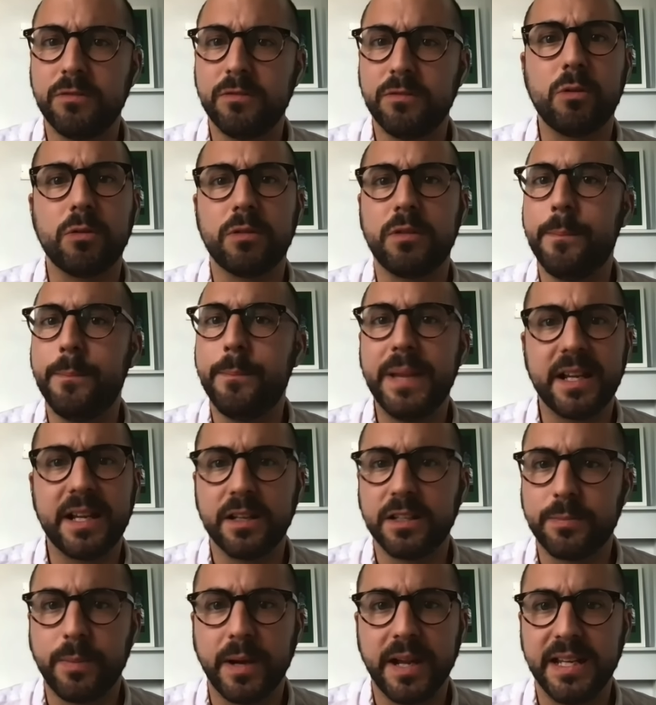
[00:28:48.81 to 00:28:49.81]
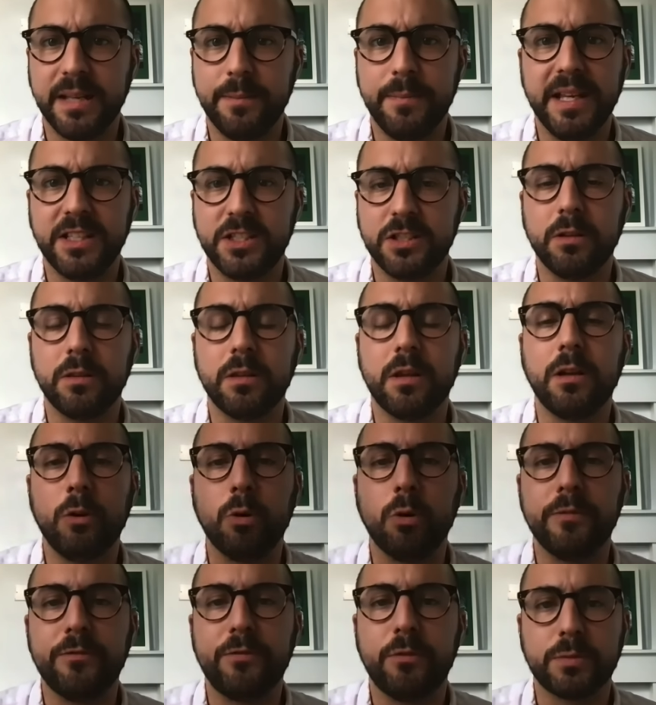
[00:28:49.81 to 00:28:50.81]
not the biggest by any means you know
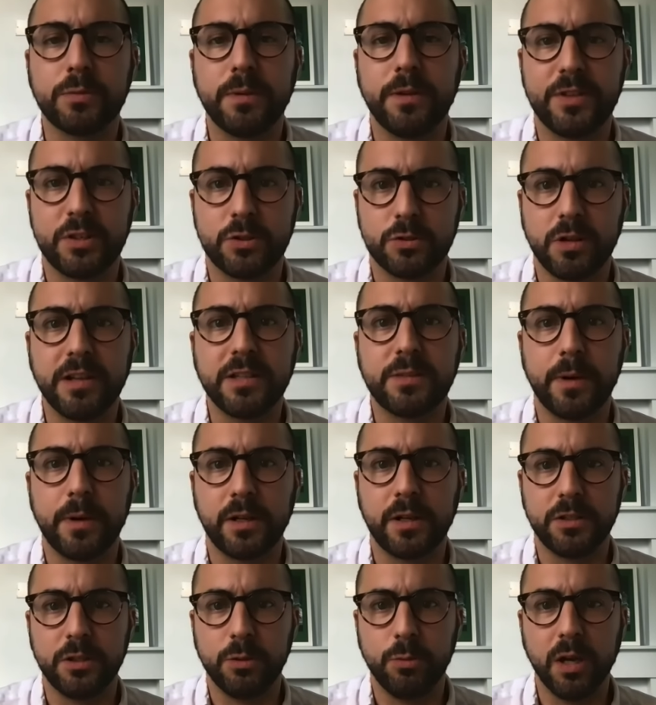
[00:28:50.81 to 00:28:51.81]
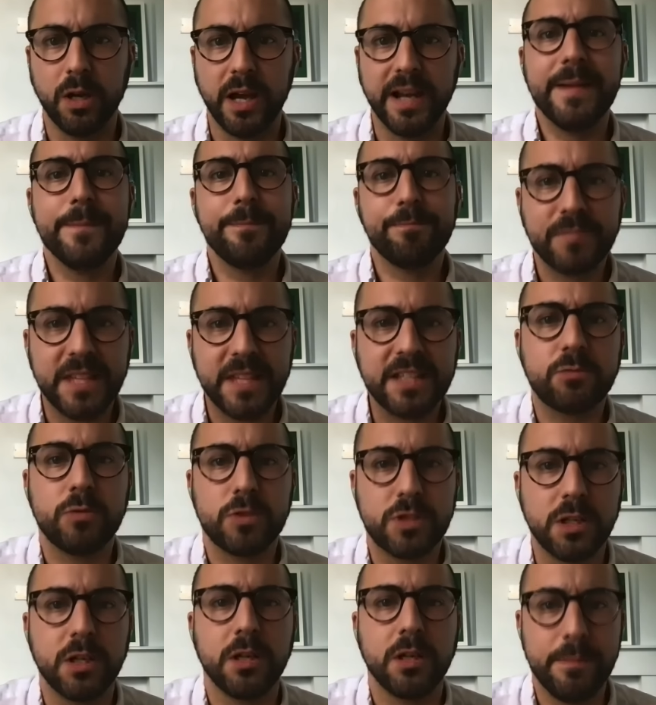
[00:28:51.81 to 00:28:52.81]
law enforcement officials i've spoken to were like this was
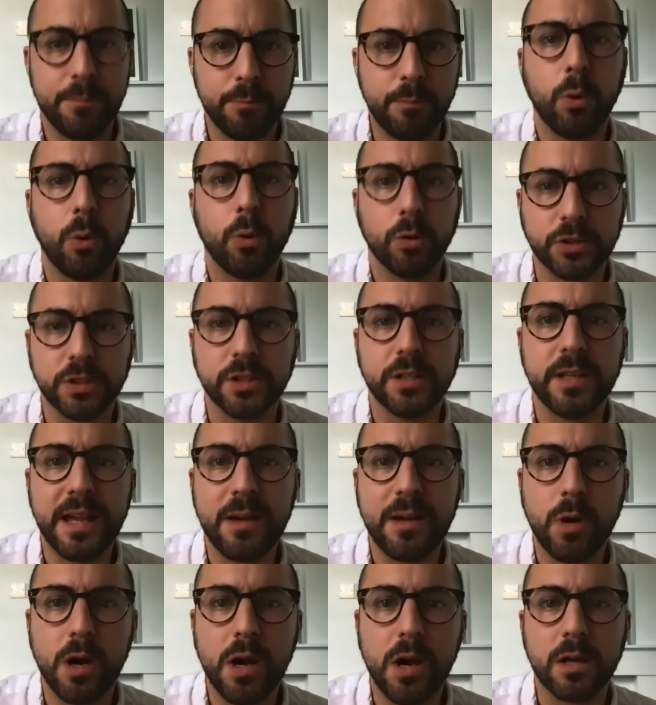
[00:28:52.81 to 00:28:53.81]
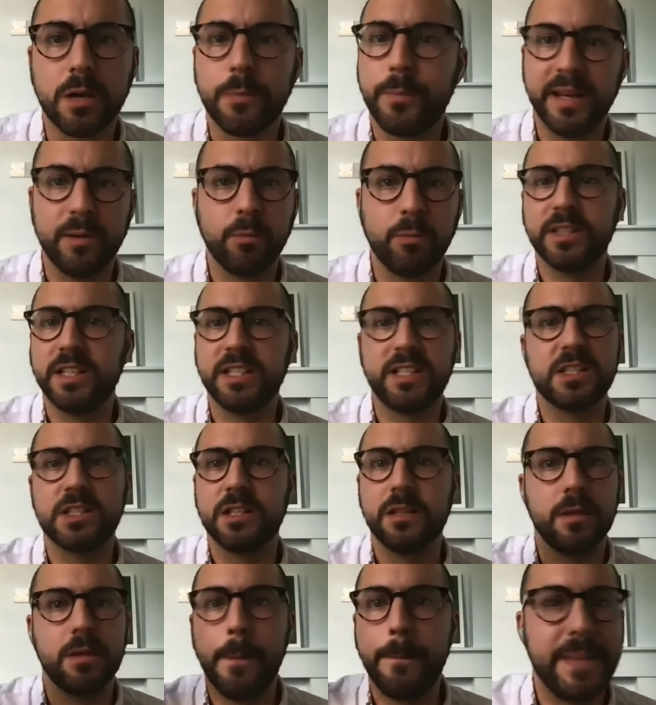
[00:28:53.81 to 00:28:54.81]
an important network but it, this
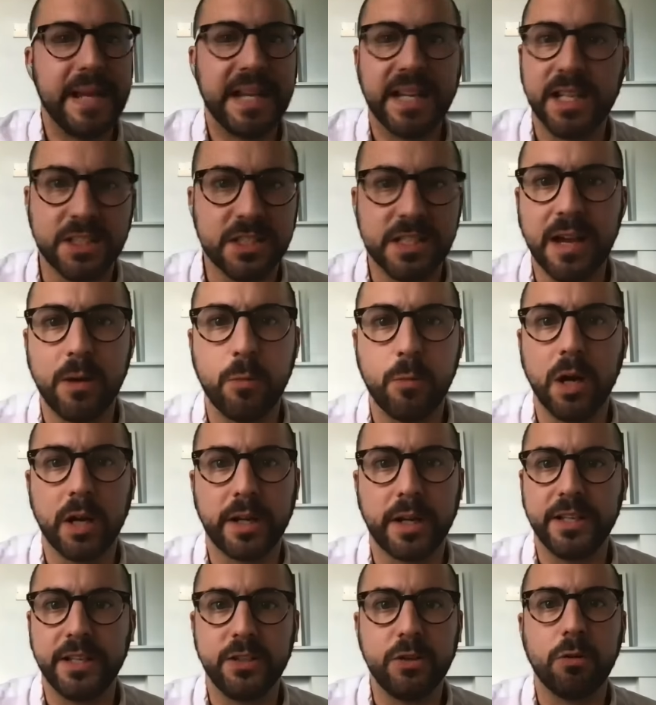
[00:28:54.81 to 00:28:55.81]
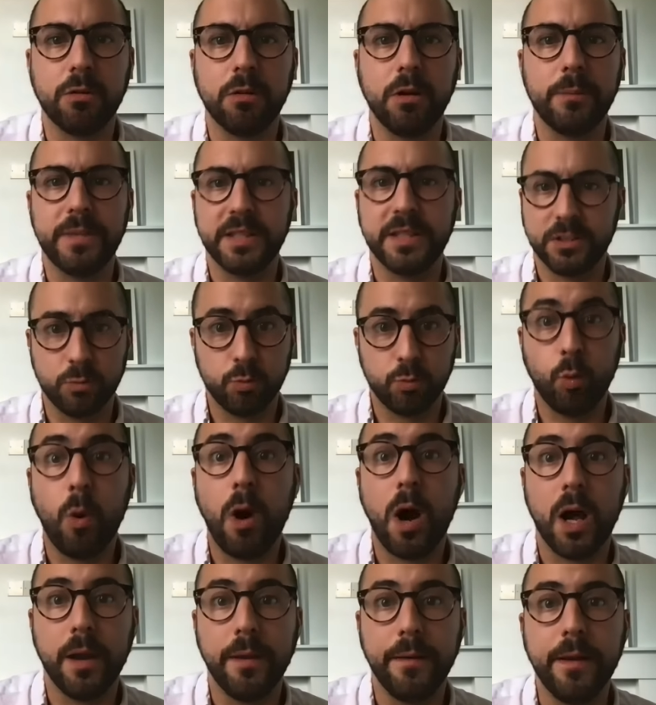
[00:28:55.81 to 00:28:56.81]
isn't the biggest network in europe this is
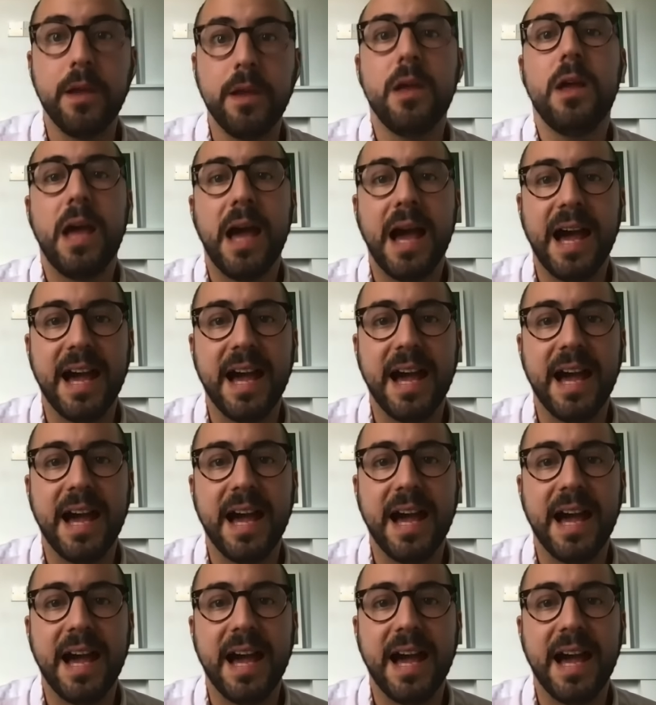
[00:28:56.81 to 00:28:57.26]
one mm.